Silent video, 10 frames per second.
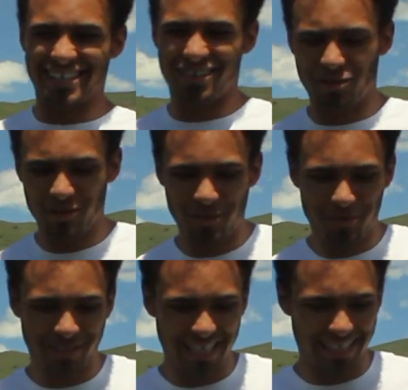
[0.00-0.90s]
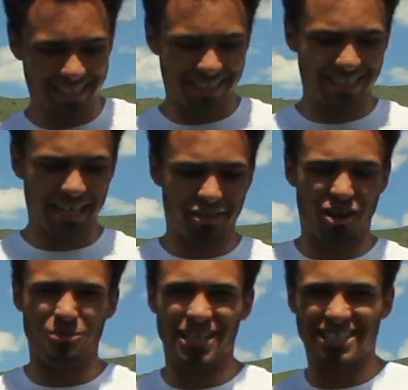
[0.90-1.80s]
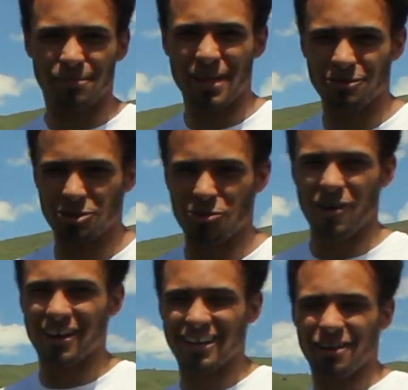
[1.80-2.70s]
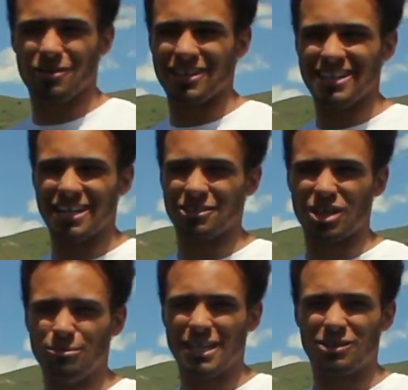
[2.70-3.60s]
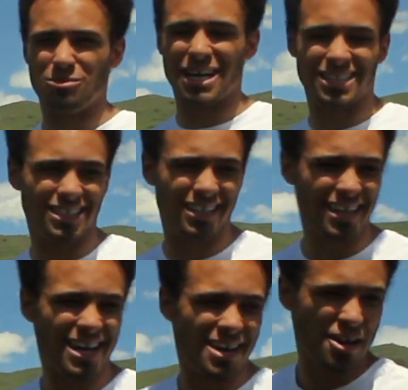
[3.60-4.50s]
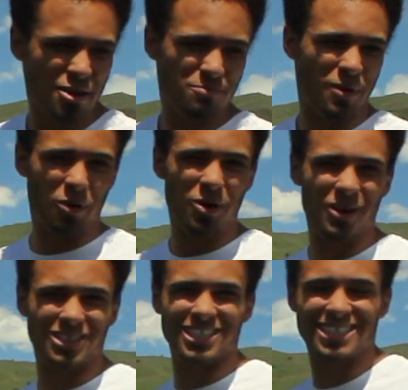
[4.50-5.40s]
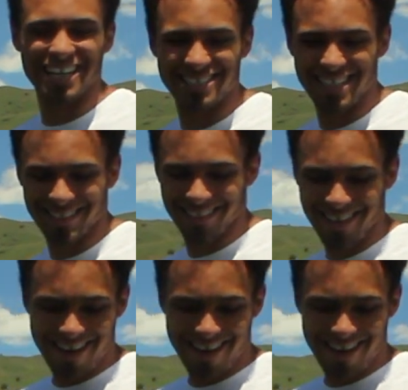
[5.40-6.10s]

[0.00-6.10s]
Yeah, we'll pretend it just nectared on me, except that was the wrong end. I don't think nectar comes out their backside. But we'll just say it's nectar.